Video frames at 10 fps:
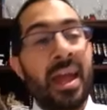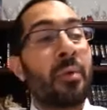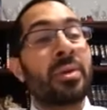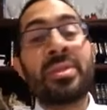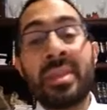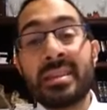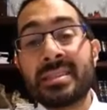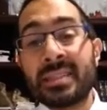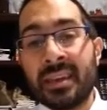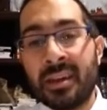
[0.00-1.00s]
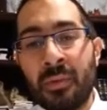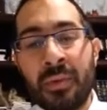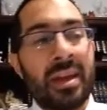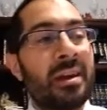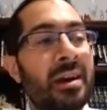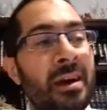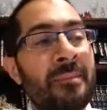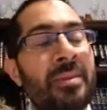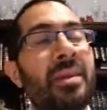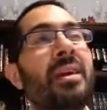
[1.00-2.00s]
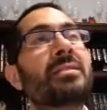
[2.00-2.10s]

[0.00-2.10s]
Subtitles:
And with this skill, we can come